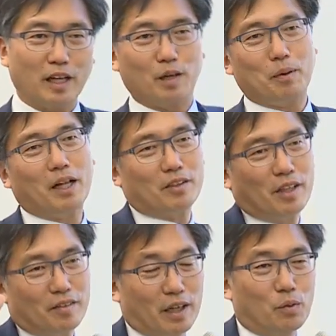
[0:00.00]
I
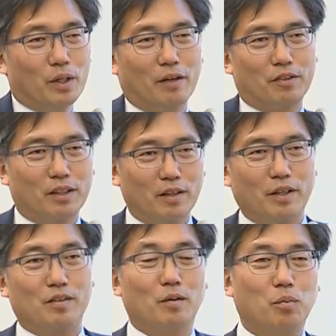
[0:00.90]
apologize that I will have to leave
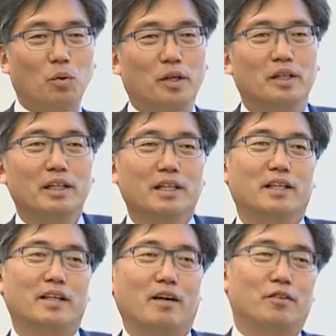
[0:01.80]
at some point
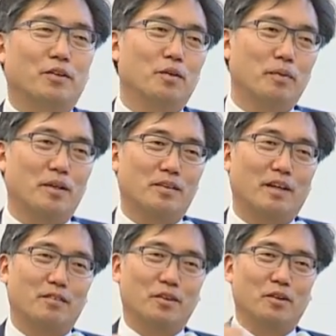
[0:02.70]
in the afternoon because I have to